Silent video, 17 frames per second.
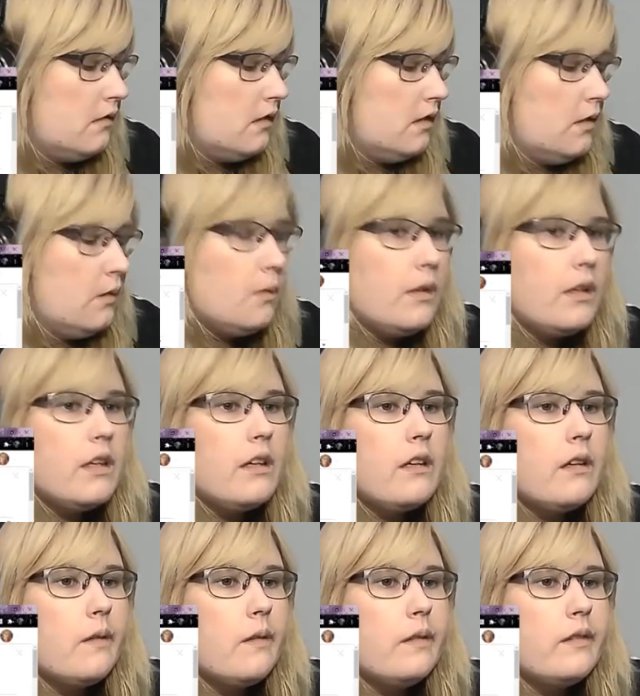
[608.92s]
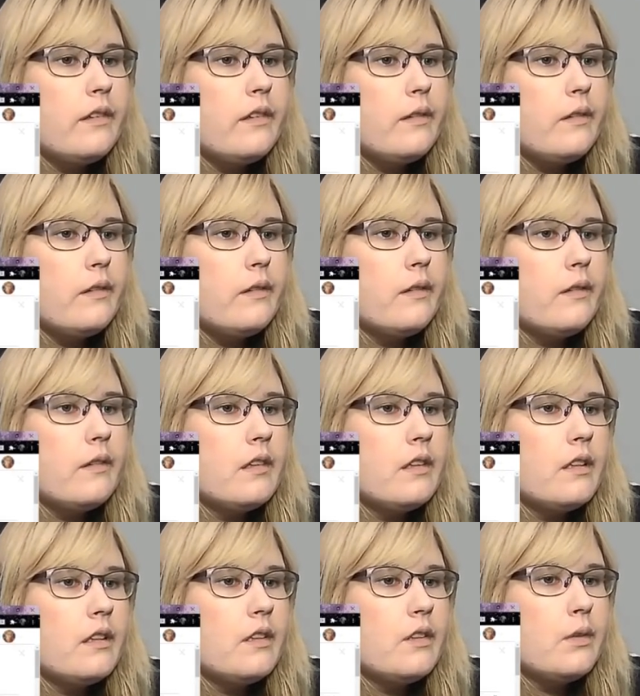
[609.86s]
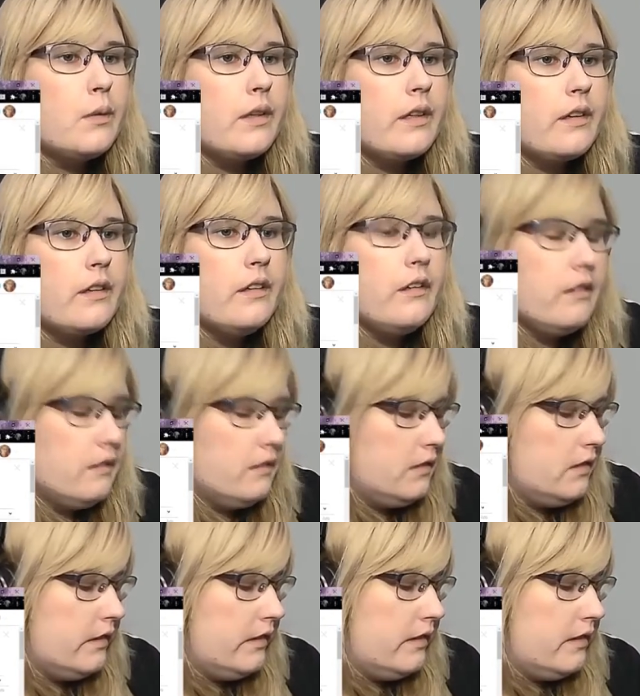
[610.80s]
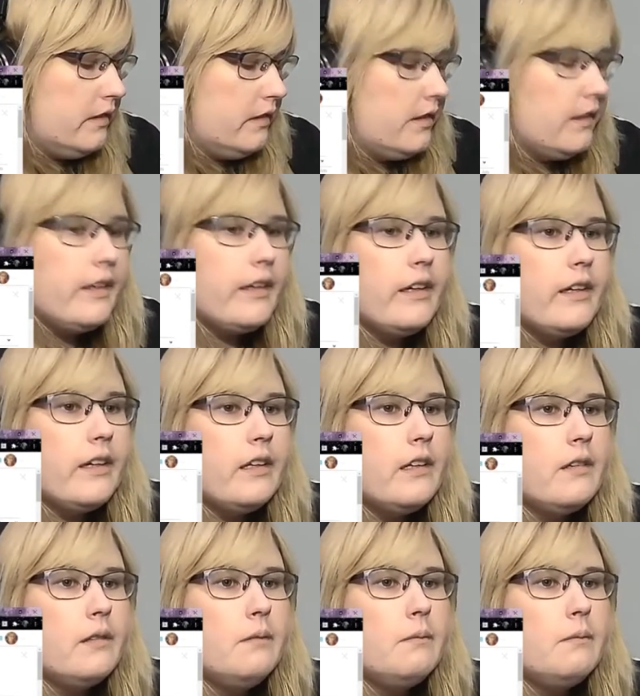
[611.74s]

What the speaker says: We're going to go to Twitter. Adam.